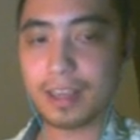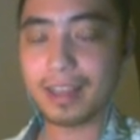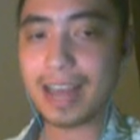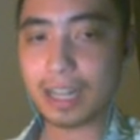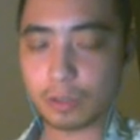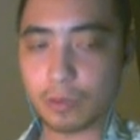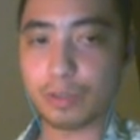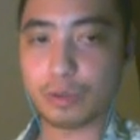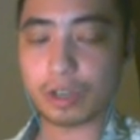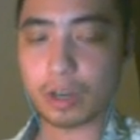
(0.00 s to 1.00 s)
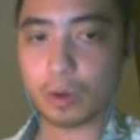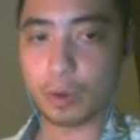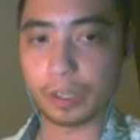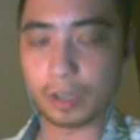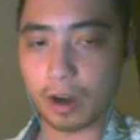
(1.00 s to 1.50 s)
That's when you start
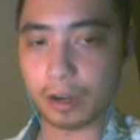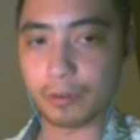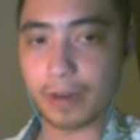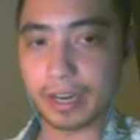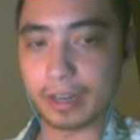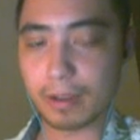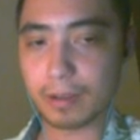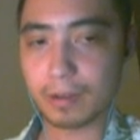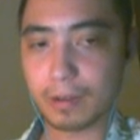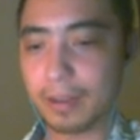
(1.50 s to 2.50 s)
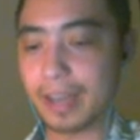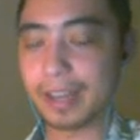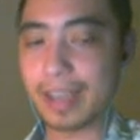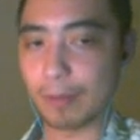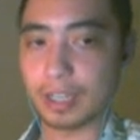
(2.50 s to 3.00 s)
holding hard right and
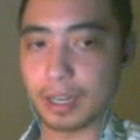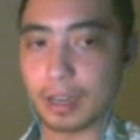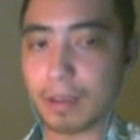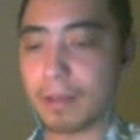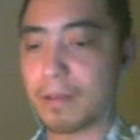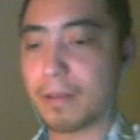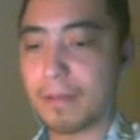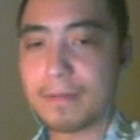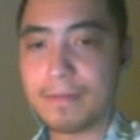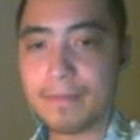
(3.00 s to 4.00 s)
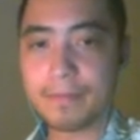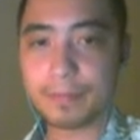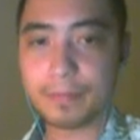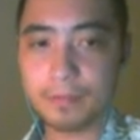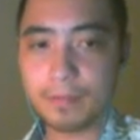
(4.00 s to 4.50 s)
counting.
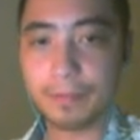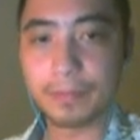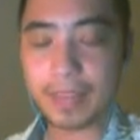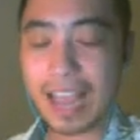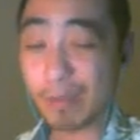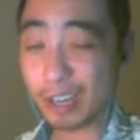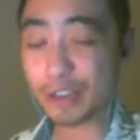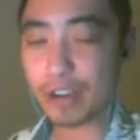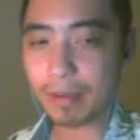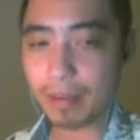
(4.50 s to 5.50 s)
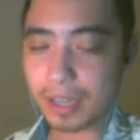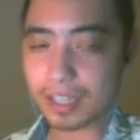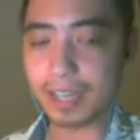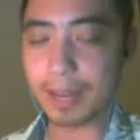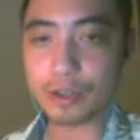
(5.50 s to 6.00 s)
I'm going to try my best
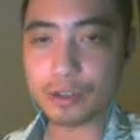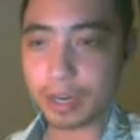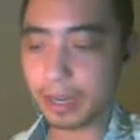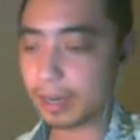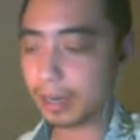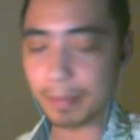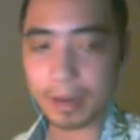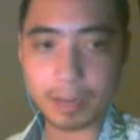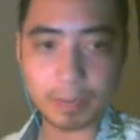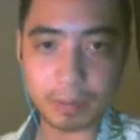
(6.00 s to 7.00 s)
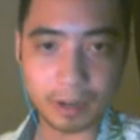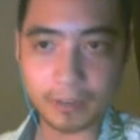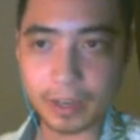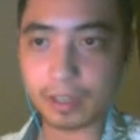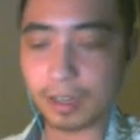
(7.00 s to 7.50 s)
to demonstrate it here. It might not be
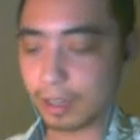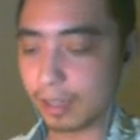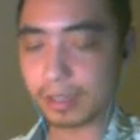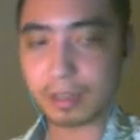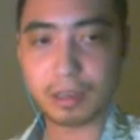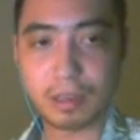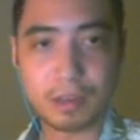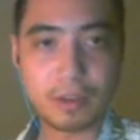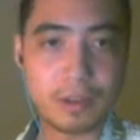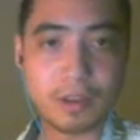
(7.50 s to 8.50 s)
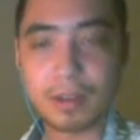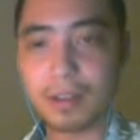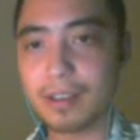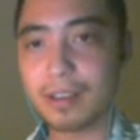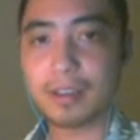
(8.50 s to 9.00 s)
perfect because,
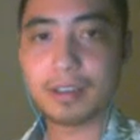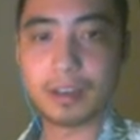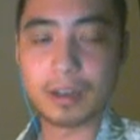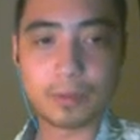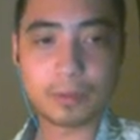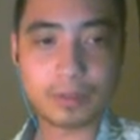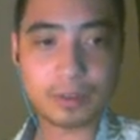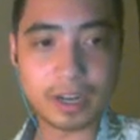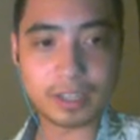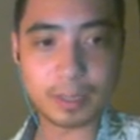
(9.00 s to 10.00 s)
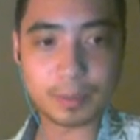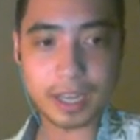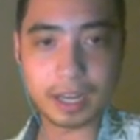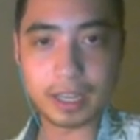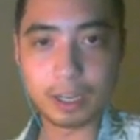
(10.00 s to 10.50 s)
you know, credit skip's
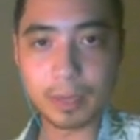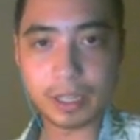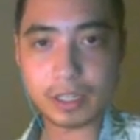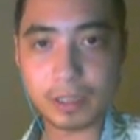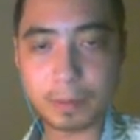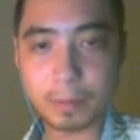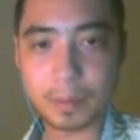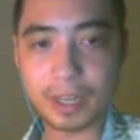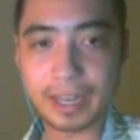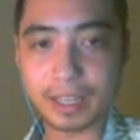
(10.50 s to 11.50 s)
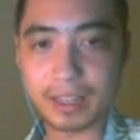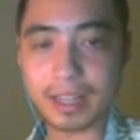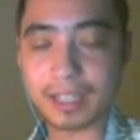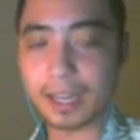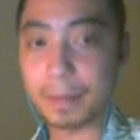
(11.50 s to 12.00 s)
kind of hit or miss, but like
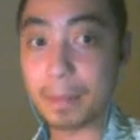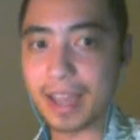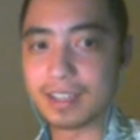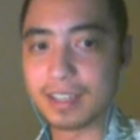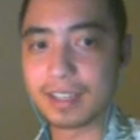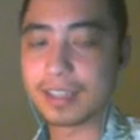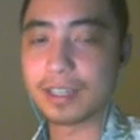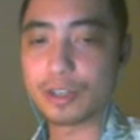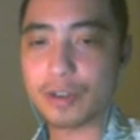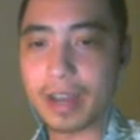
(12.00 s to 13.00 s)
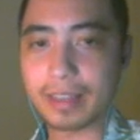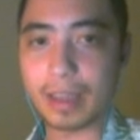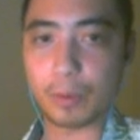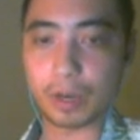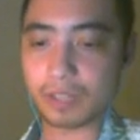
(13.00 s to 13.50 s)
that's like my consistent strat
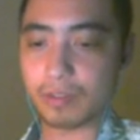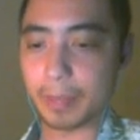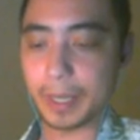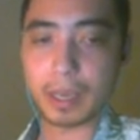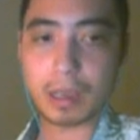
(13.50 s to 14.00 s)
that works for me.